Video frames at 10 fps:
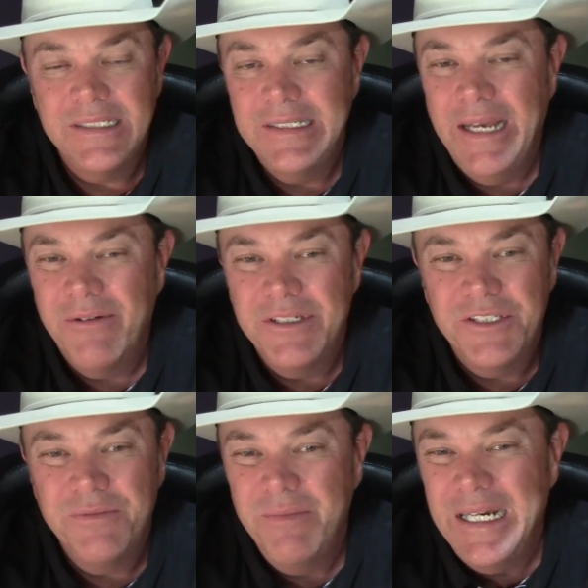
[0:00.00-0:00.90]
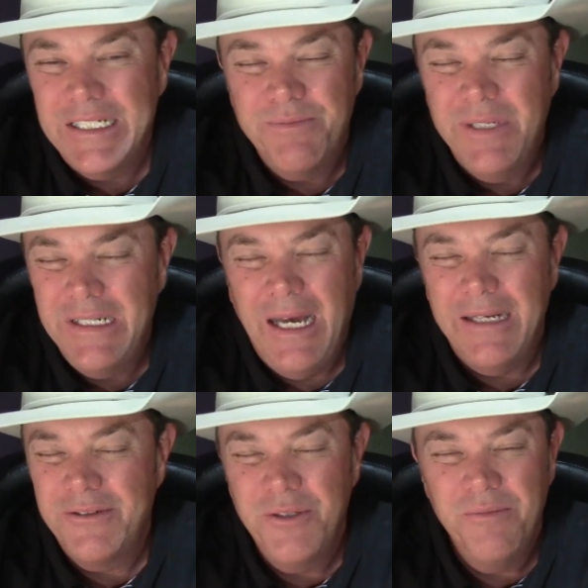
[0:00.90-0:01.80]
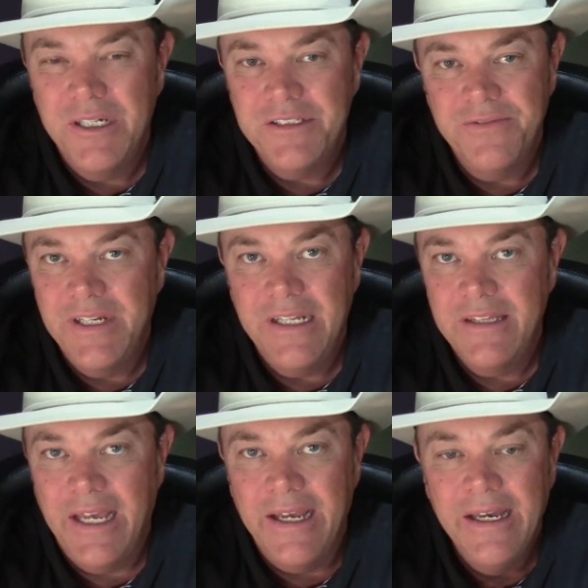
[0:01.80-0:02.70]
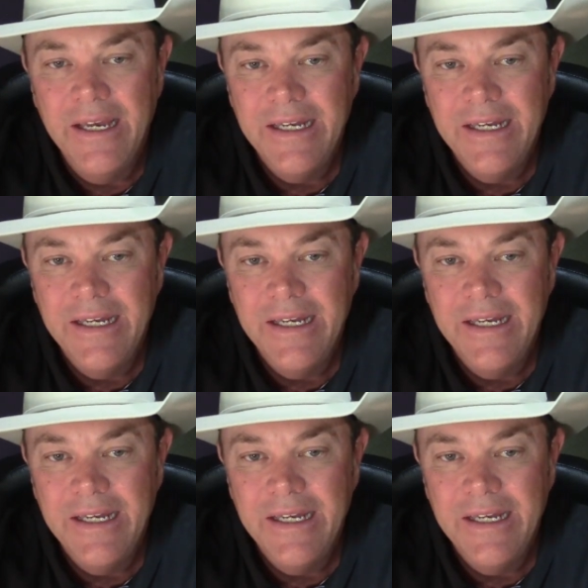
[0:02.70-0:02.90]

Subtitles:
and they were just mixed, but not too much of anything.